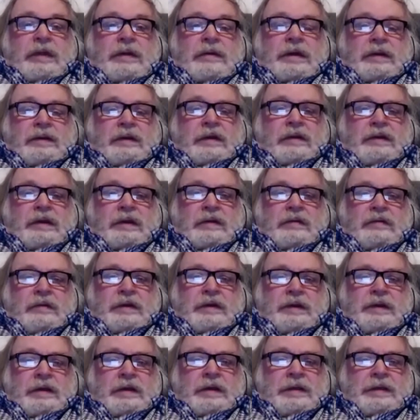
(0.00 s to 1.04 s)
Another
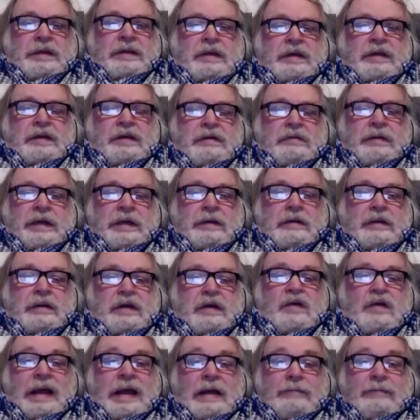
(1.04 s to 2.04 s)
thing we need to think about.